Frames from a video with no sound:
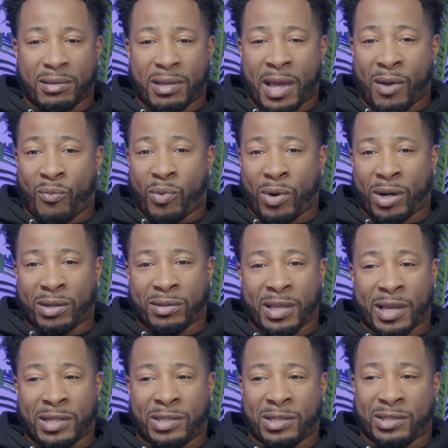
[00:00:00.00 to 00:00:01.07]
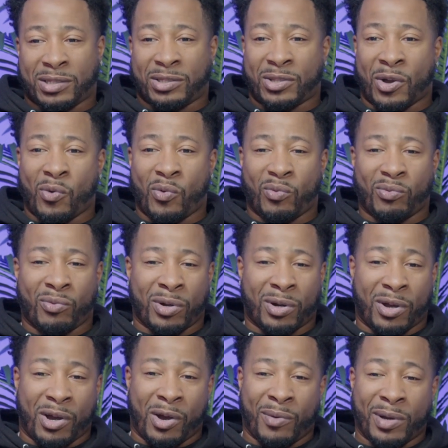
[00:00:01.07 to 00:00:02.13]
at work that just don't want to
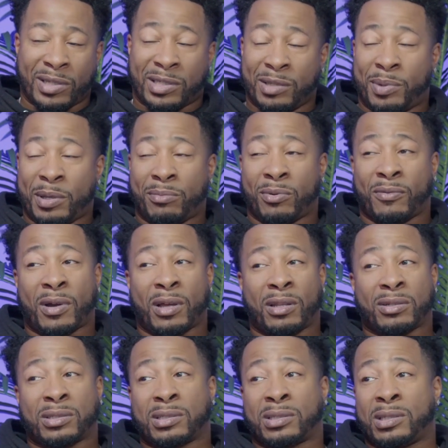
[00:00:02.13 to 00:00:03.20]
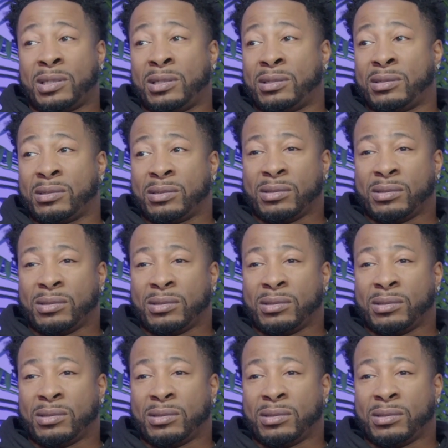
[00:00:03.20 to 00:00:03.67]
always see people of color succeed.